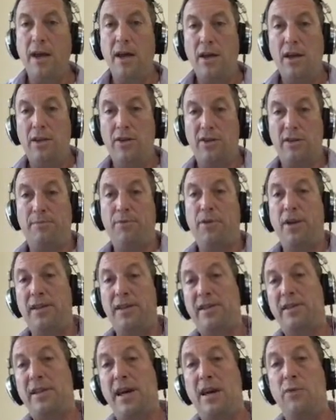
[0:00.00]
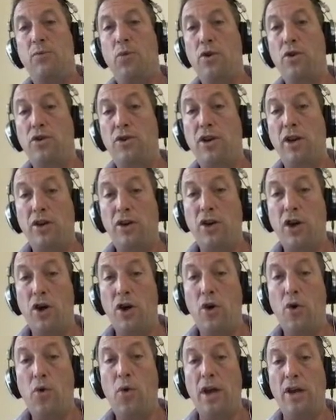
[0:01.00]
There's a plus sign where you can
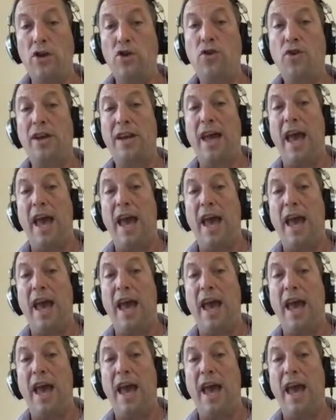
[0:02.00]
go and you can